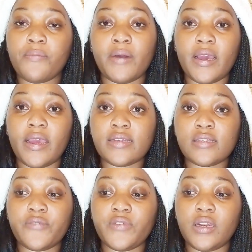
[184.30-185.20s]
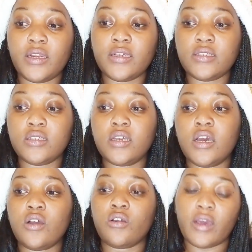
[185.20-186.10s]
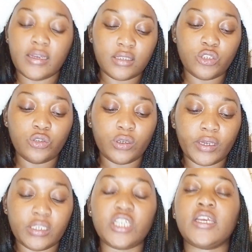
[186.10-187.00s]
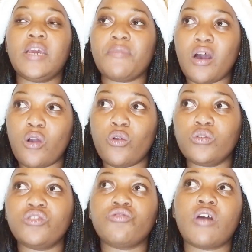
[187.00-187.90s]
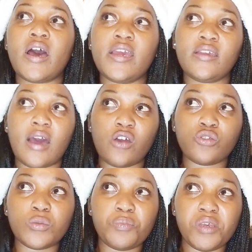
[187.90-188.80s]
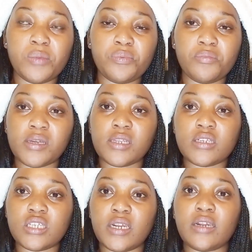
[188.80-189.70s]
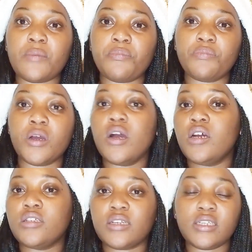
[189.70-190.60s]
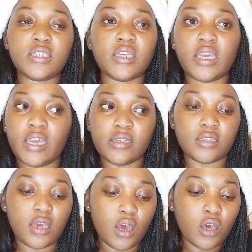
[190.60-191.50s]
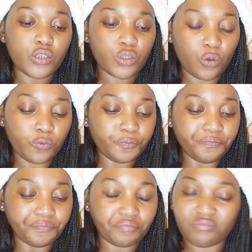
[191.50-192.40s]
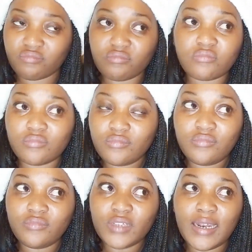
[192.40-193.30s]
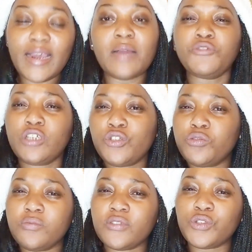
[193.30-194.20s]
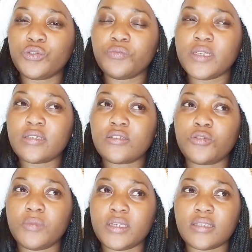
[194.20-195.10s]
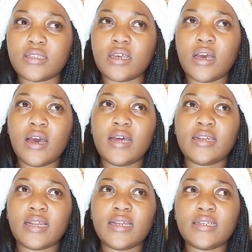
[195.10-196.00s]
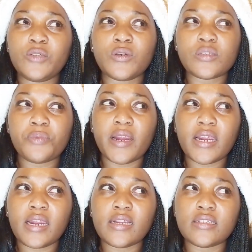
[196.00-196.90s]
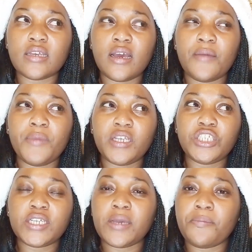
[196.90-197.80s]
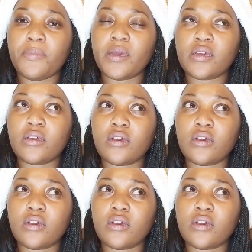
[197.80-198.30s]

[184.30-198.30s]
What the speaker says: by herself, Naledi, as she came out crying out to people, but then she ended up deleting it. So like I'm trying to mix, Naledi was pregnant, MacG came back